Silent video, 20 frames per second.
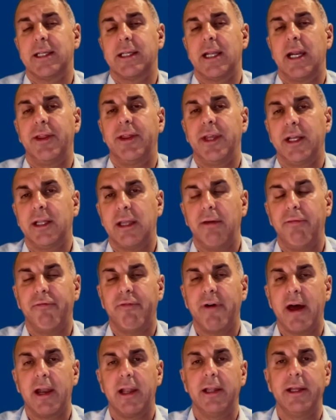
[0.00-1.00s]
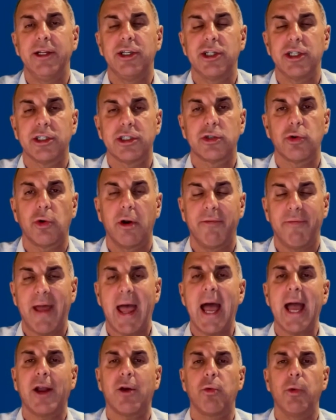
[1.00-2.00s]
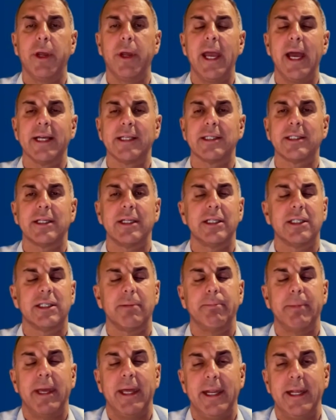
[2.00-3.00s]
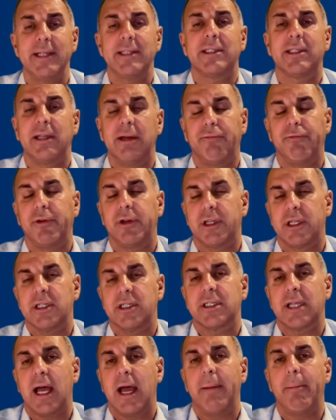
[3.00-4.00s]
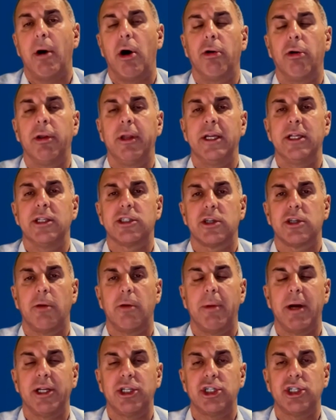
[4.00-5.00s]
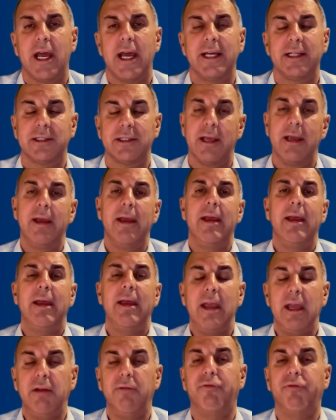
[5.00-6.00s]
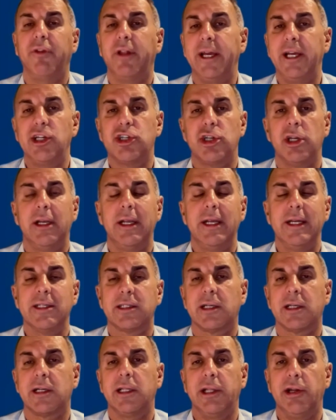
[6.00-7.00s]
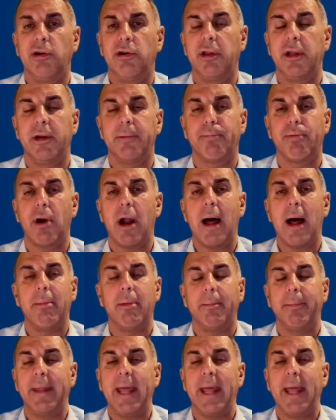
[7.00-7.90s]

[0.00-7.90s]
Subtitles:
And I think they finally just sort of acquiesced. It is different this time, only in so much as inflation is clearly a problem.